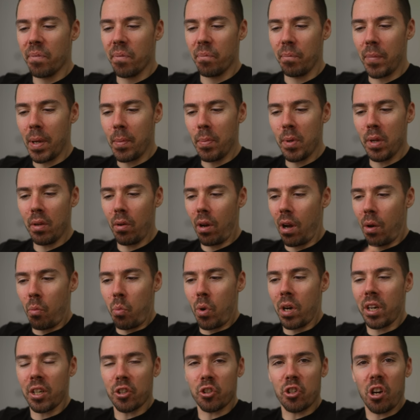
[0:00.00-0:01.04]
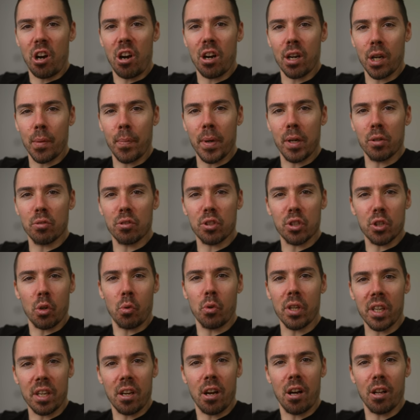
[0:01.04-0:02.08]
Maybe I want to talk about
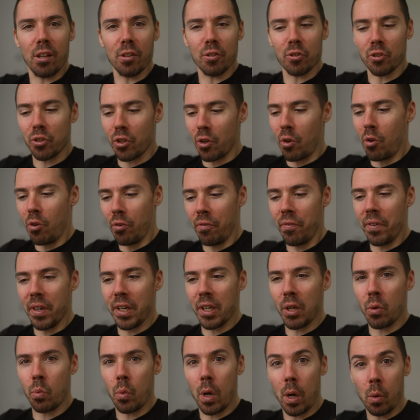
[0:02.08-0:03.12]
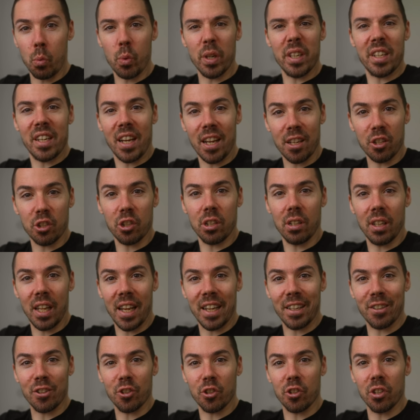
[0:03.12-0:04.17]
Sony colors the whole video while we test a
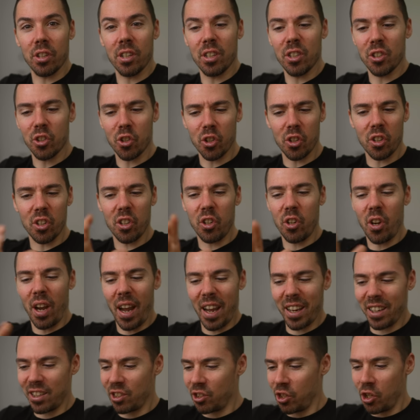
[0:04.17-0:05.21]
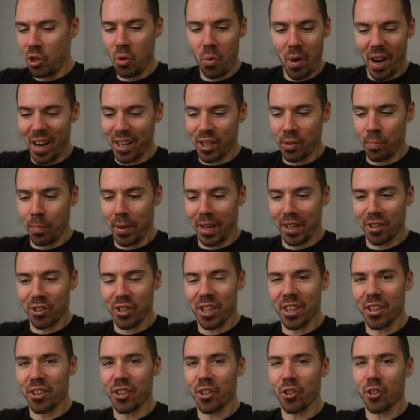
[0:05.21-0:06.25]
lens. So you add two aspects
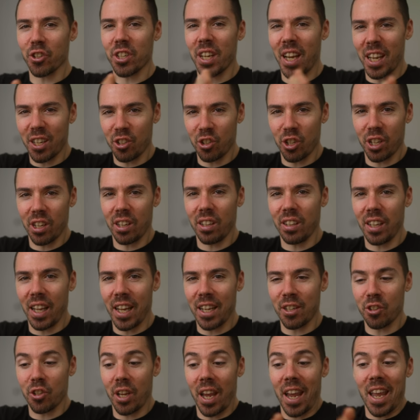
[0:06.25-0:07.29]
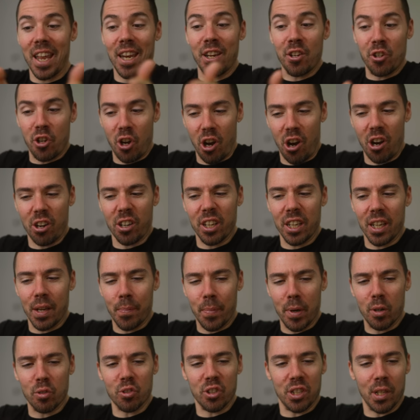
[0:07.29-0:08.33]
here. You're testing a lens and talking
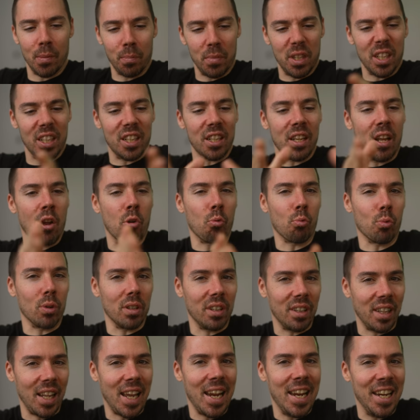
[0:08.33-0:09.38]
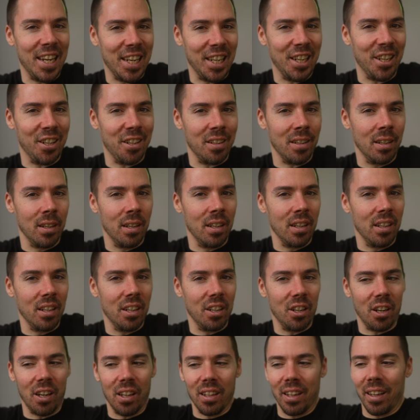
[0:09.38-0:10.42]
about something related.
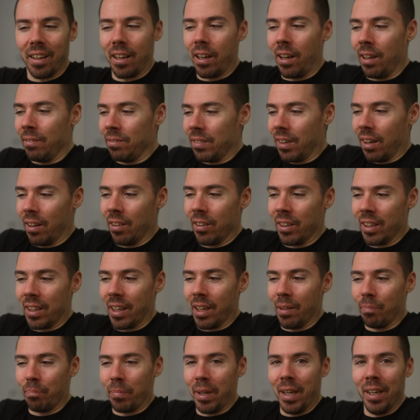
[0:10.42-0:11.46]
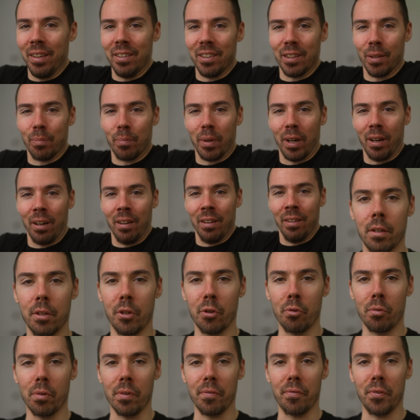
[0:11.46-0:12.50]
Not like I'm going to get pizza, bro.
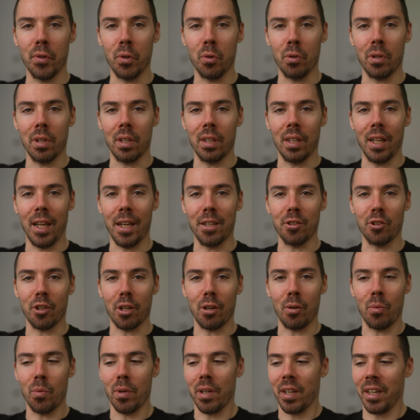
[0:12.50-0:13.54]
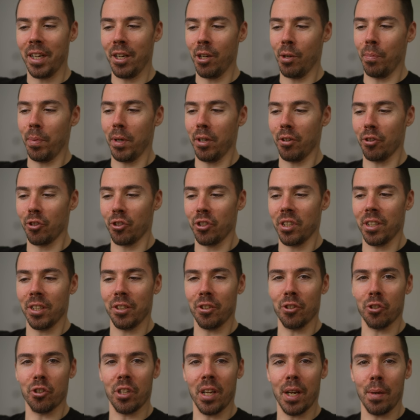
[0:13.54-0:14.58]
You're reviewing a lens. I don't want to hear about your
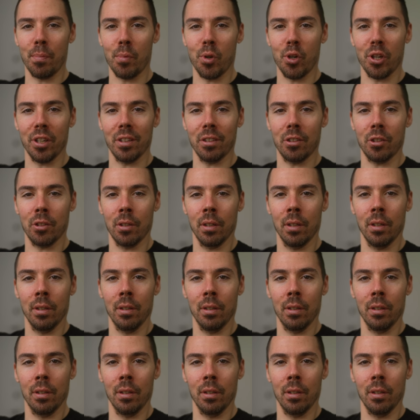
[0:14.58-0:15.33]
sister's hemorrhoids.